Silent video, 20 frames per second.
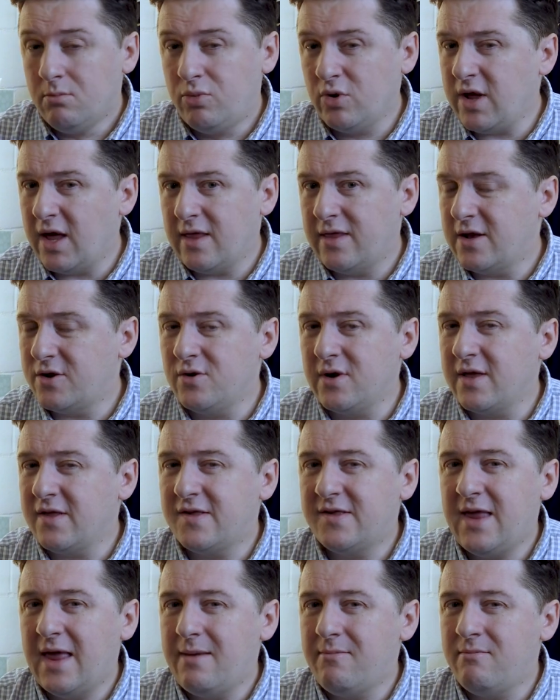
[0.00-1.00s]
But yeah, I don't get
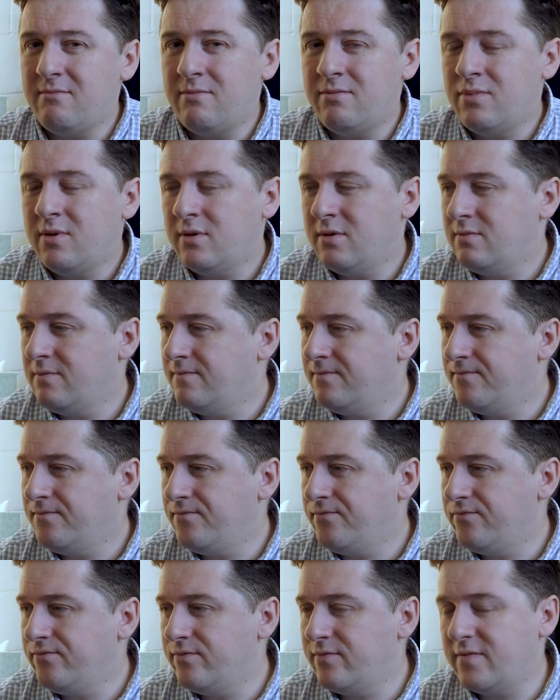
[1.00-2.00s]
the same
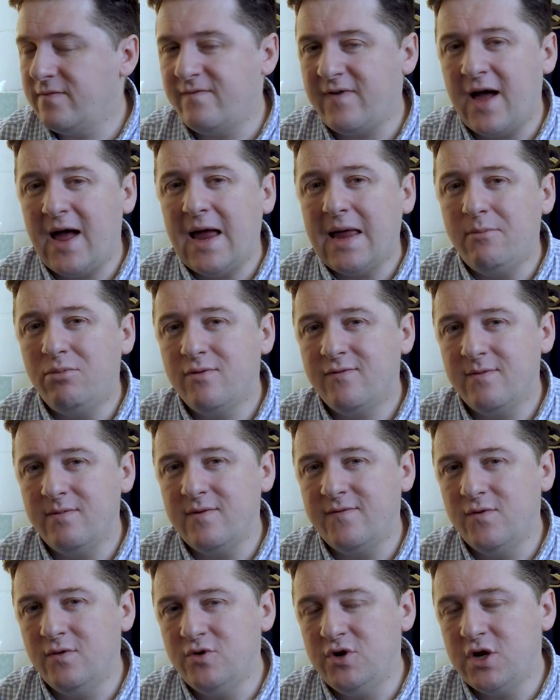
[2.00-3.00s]
vibe from
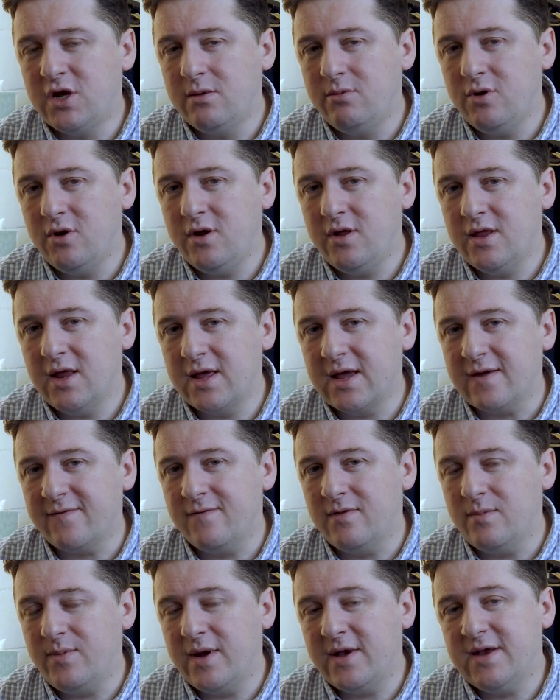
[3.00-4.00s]
the Fuji community that I
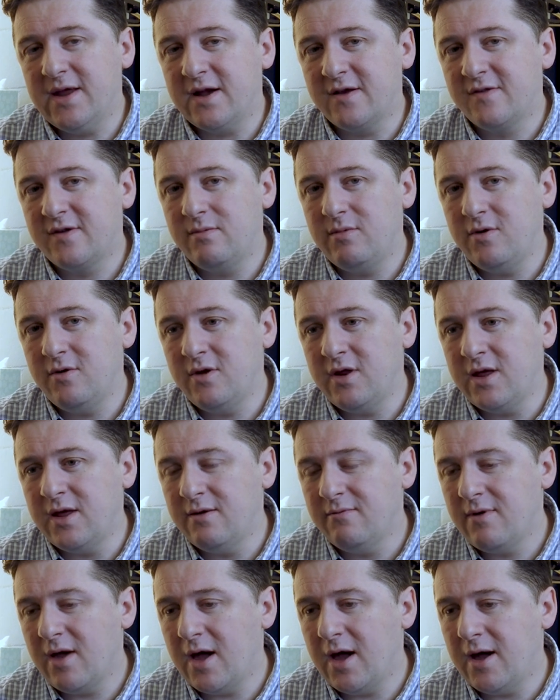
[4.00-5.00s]
get from the Pentax
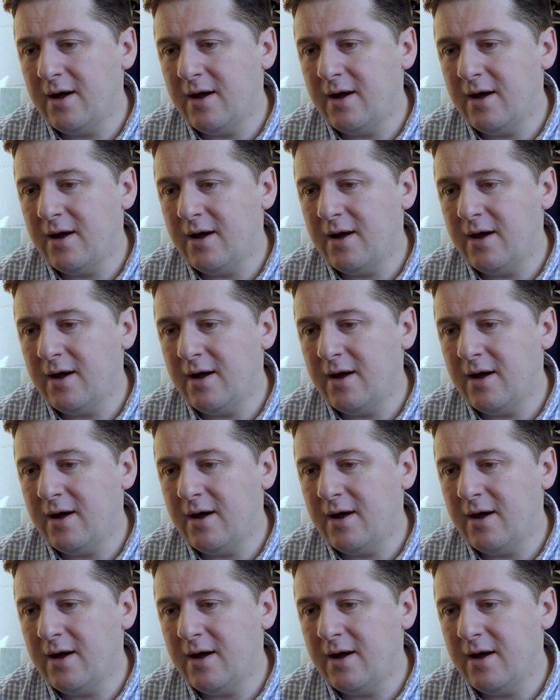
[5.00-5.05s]
community.